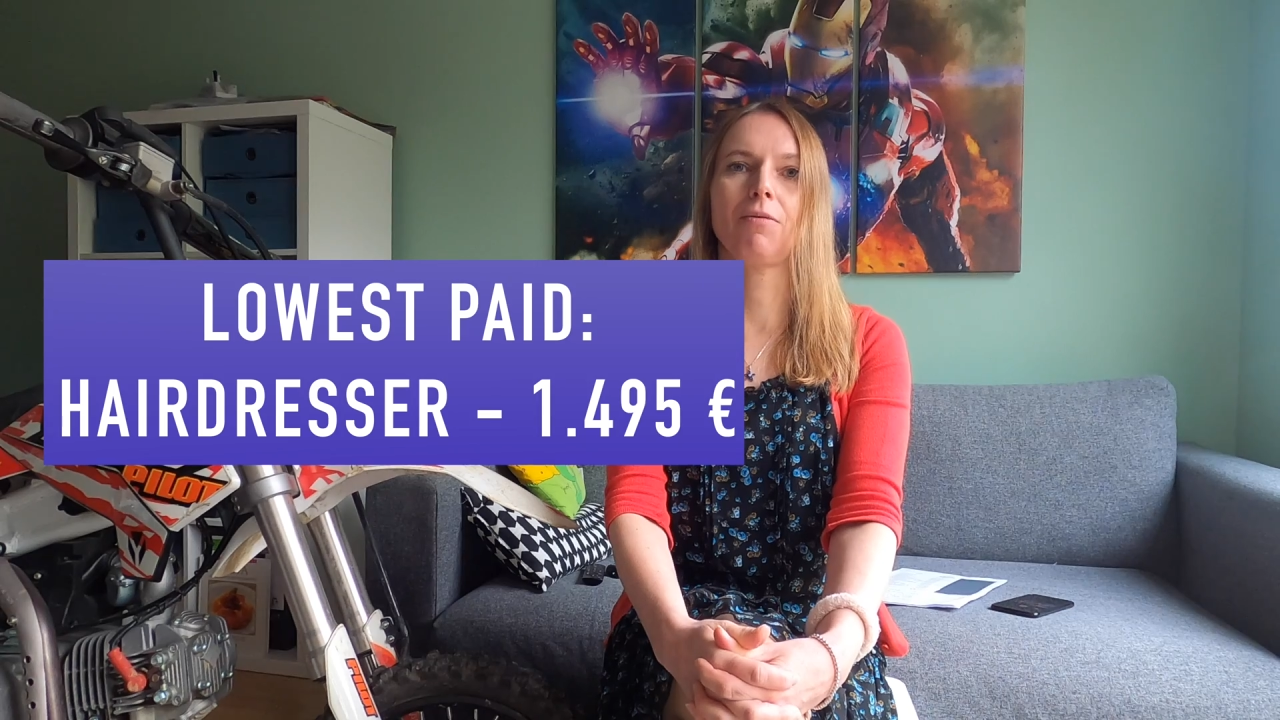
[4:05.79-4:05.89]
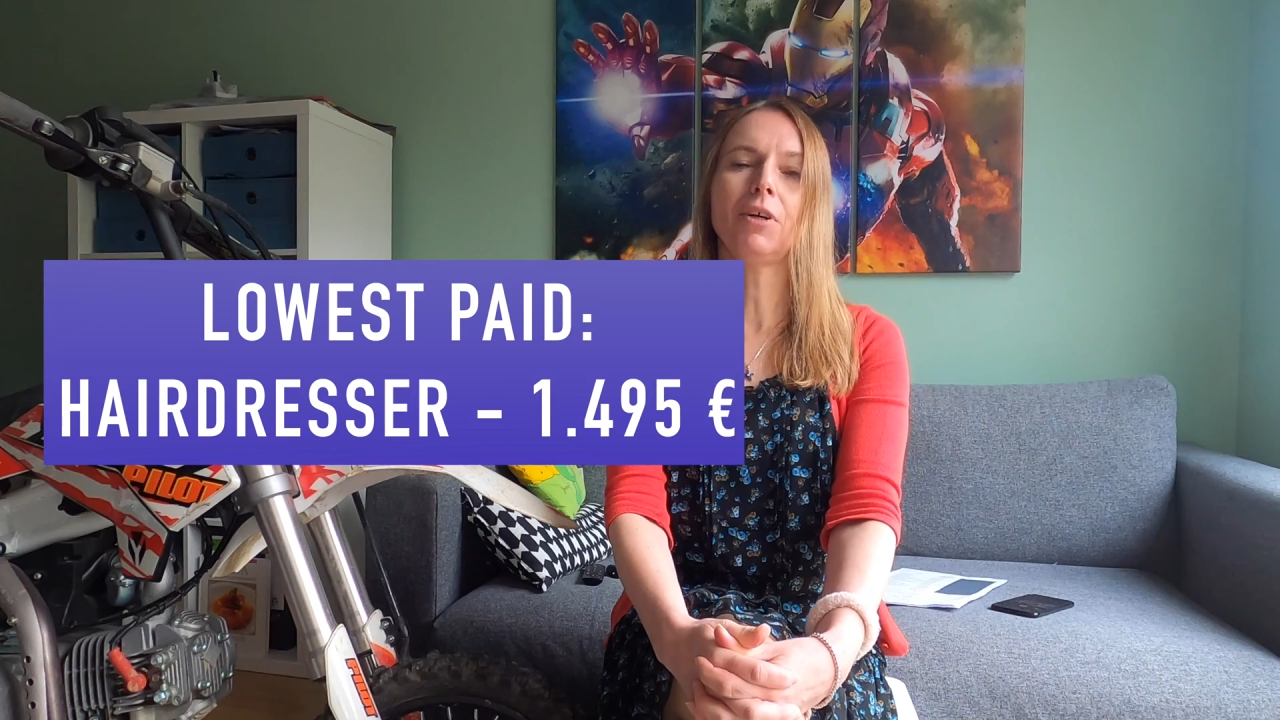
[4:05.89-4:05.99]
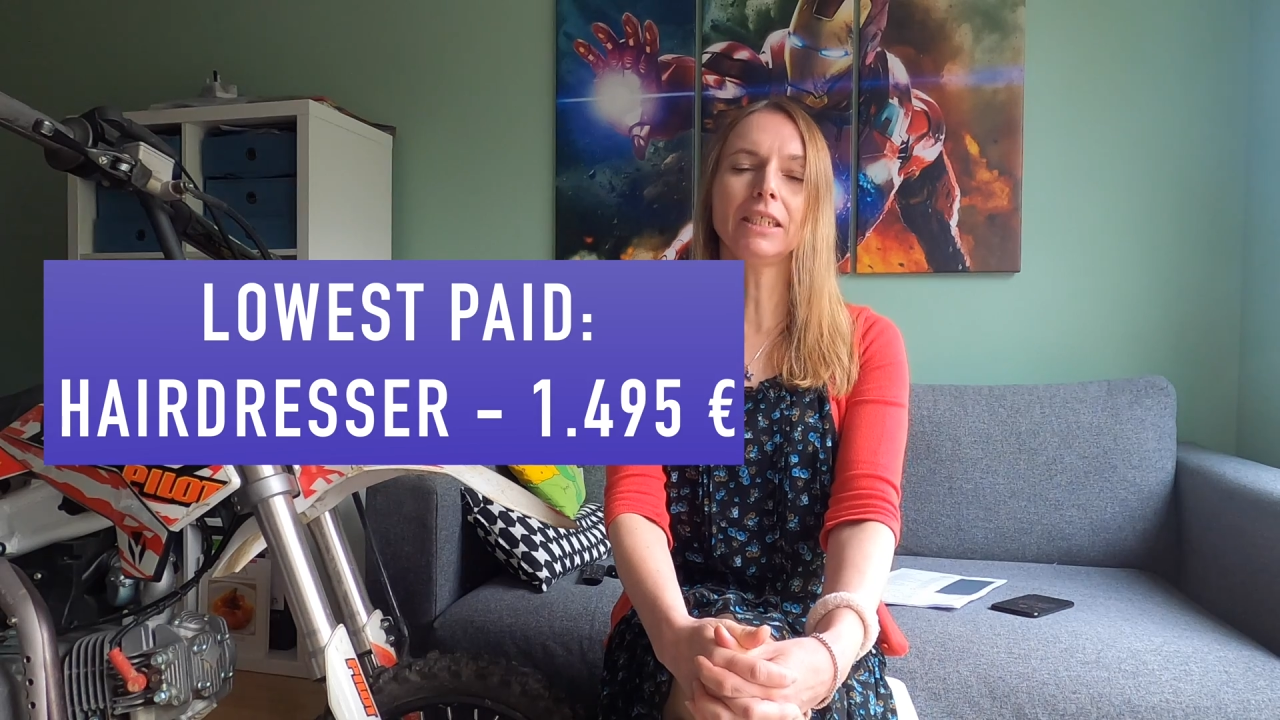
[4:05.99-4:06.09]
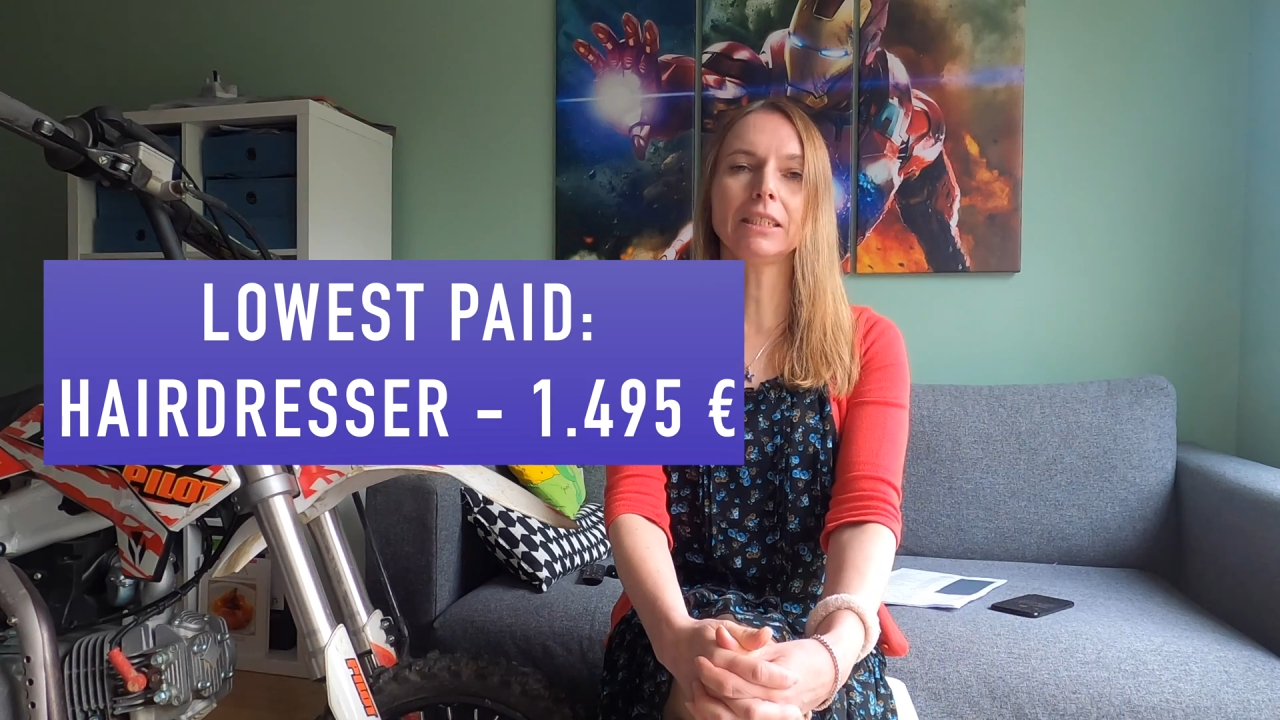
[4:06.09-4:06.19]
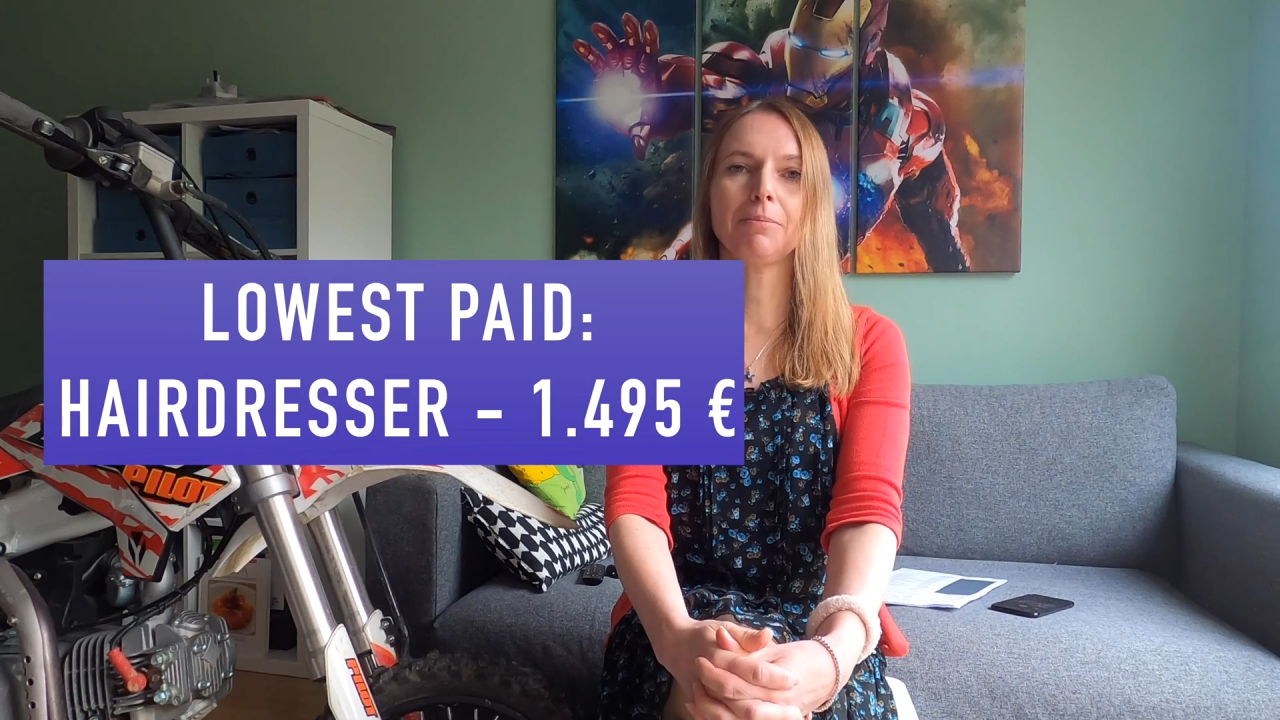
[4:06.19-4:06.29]

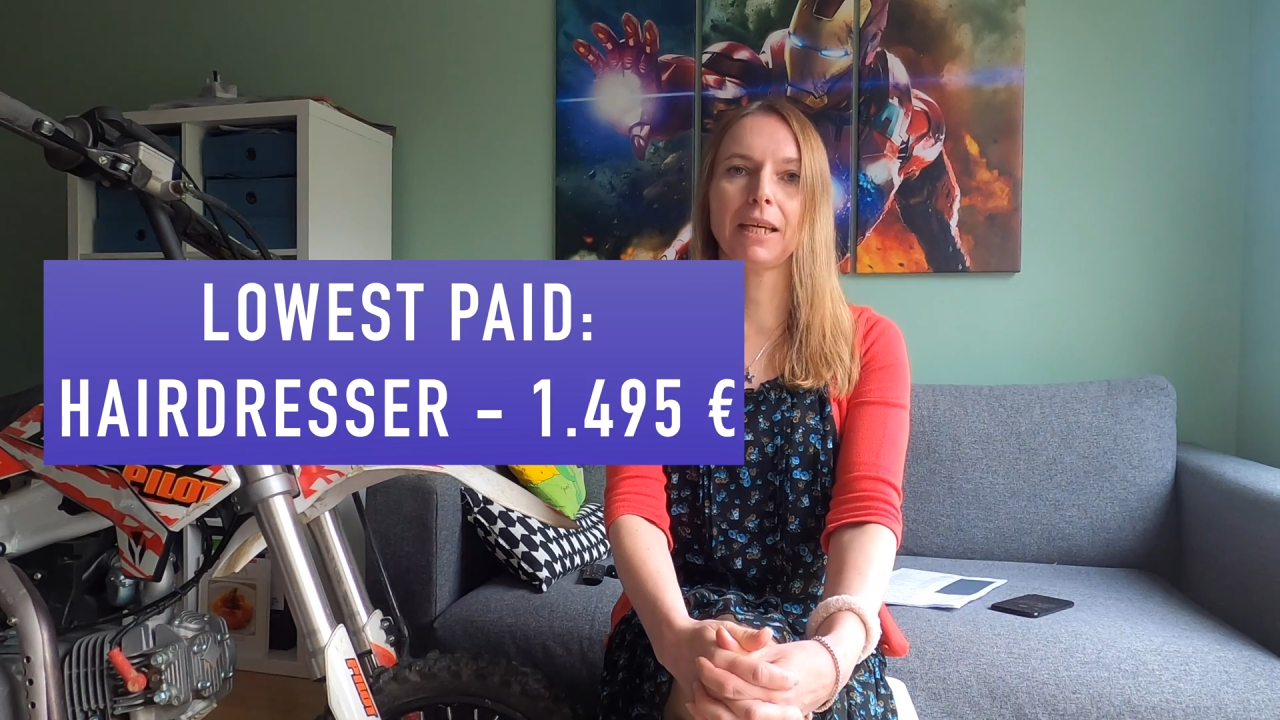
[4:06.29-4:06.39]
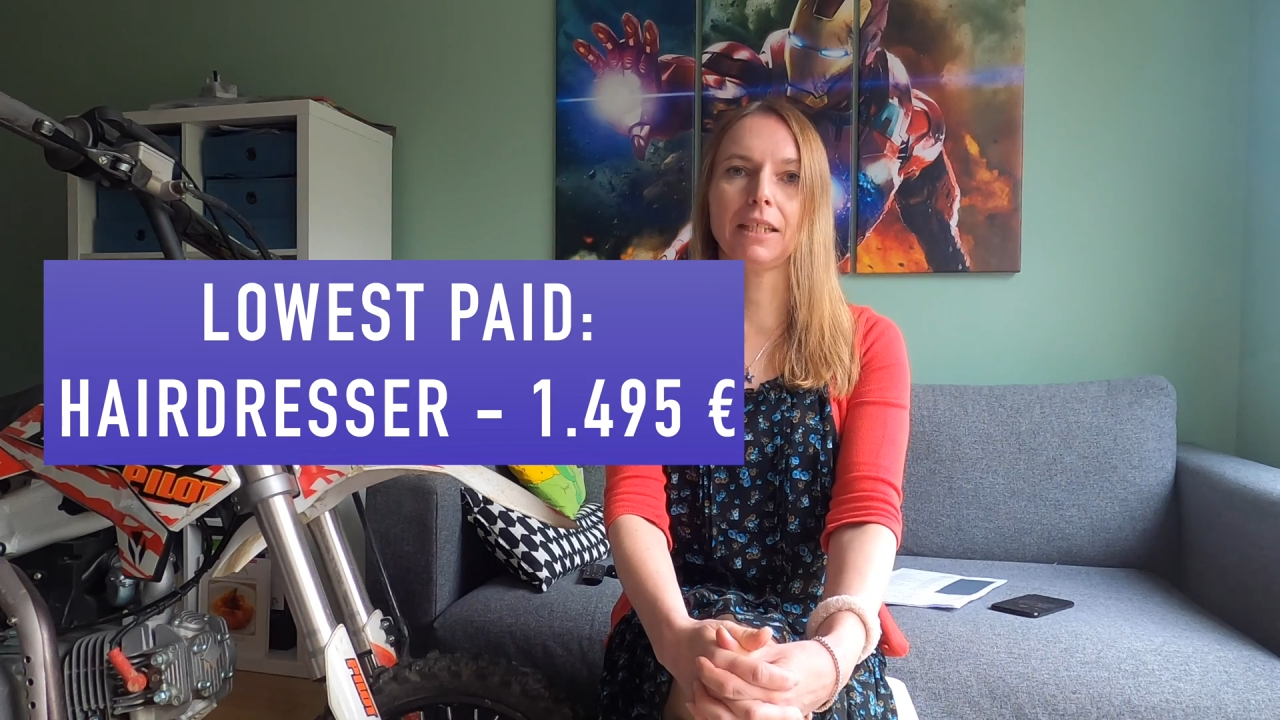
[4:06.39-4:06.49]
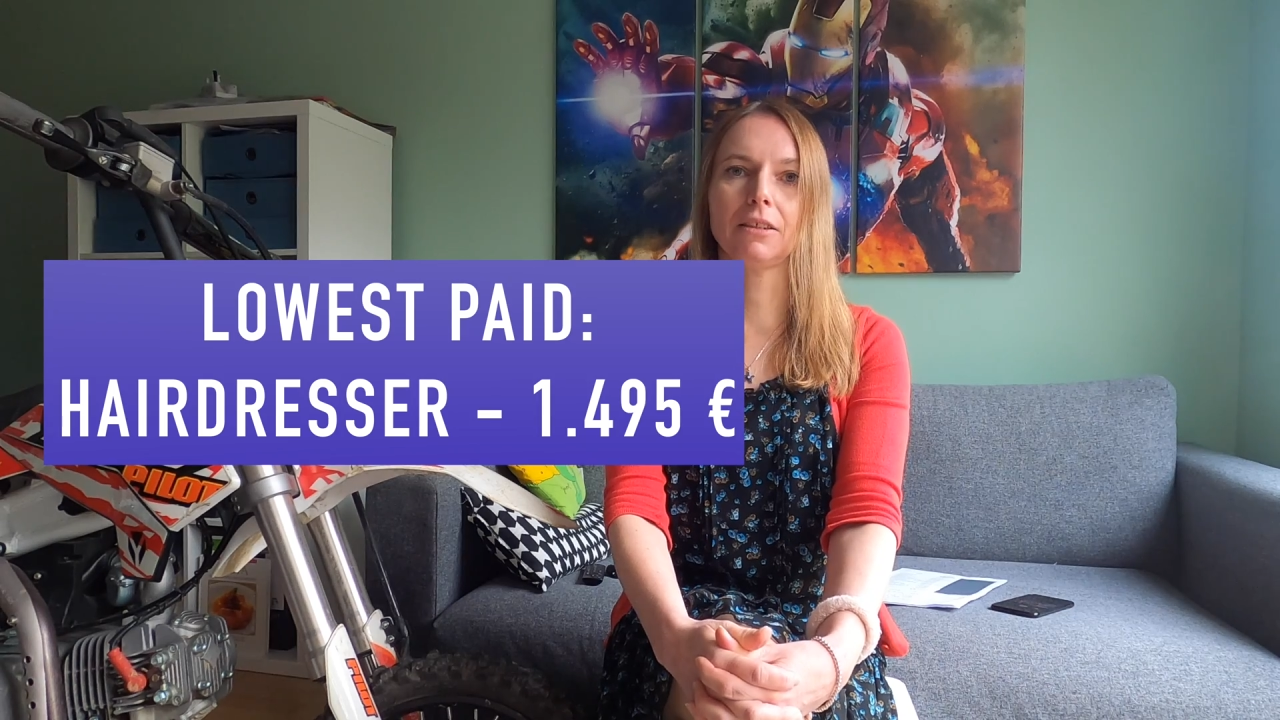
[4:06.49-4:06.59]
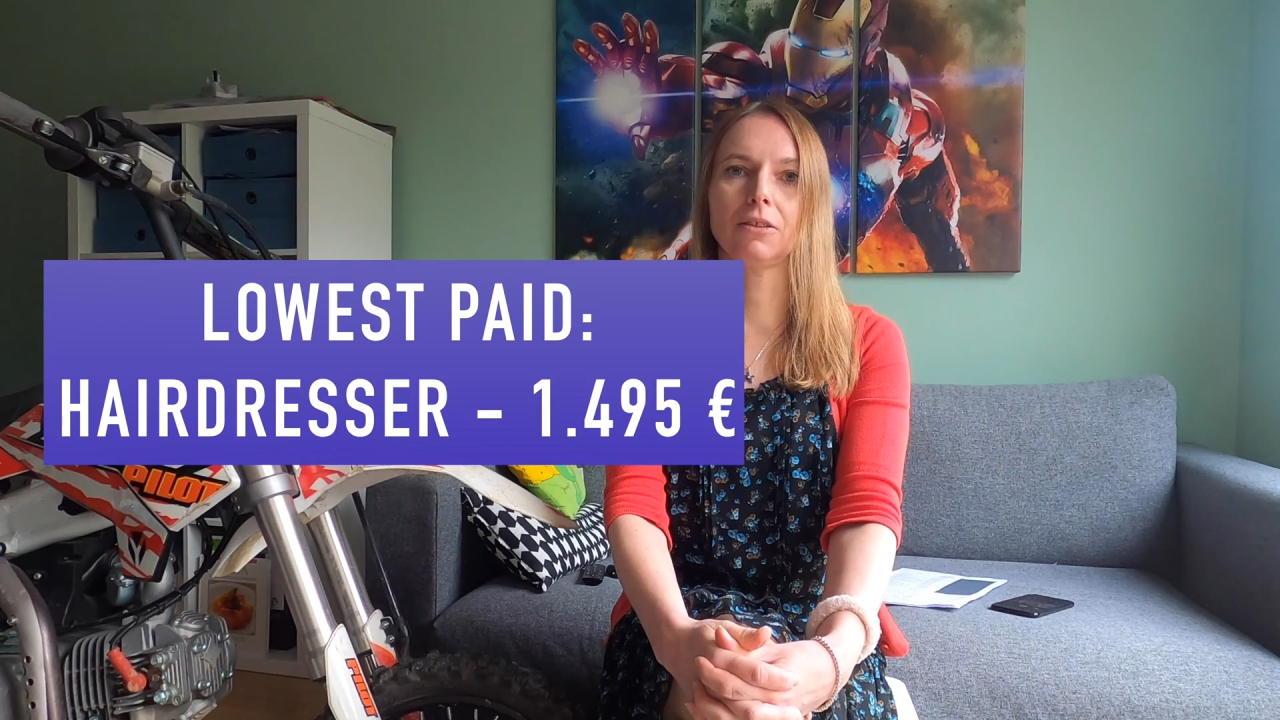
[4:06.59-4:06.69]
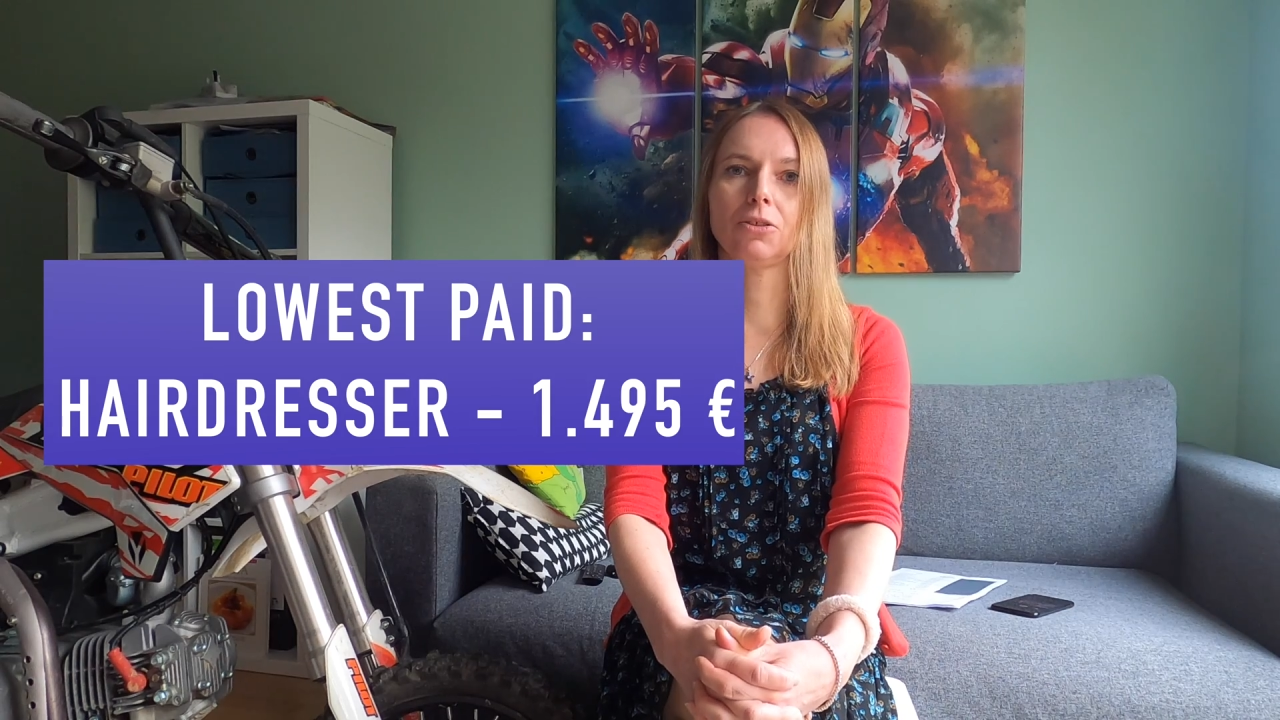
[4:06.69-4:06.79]
worst paid